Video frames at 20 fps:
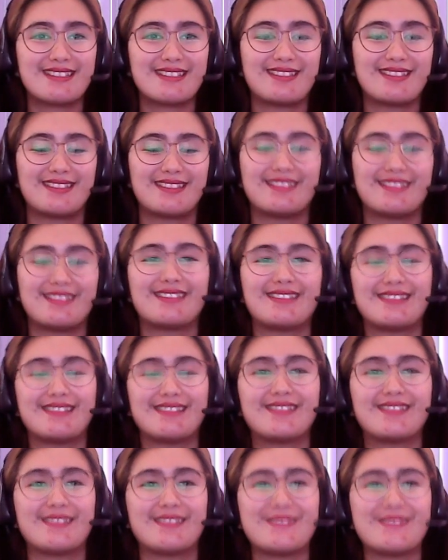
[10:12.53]

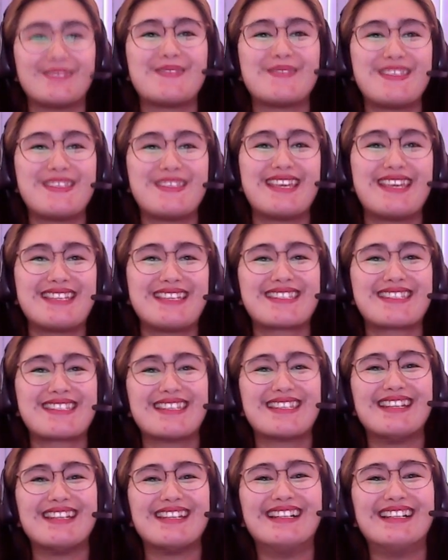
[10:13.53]

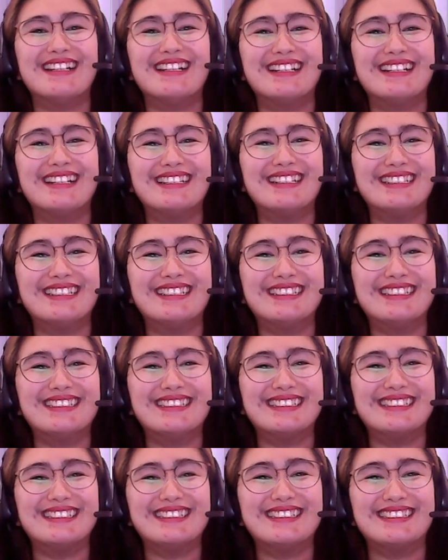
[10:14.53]

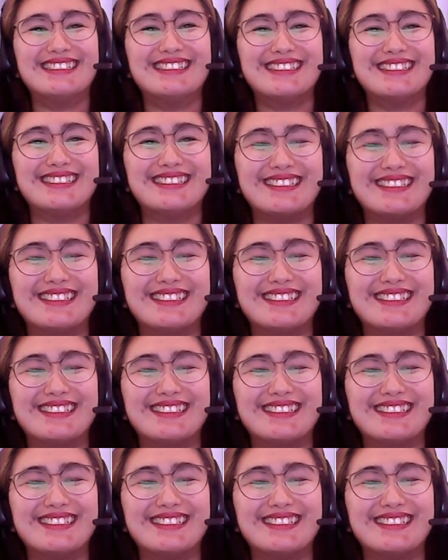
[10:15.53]
No words are spoken by the person on screen.